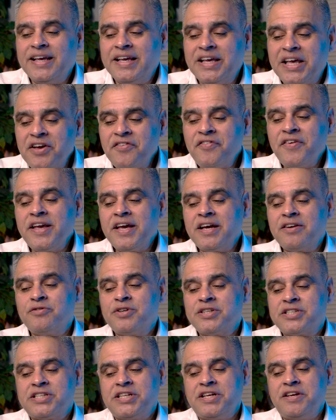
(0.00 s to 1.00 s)
giving and
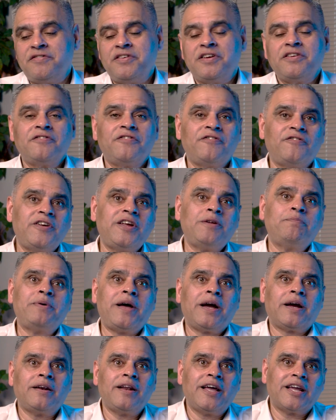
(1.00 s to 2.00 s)
receiving
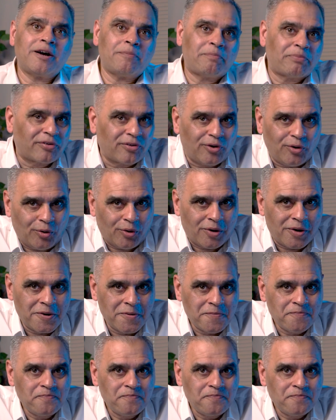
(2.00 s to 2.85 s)
feedback like a pro.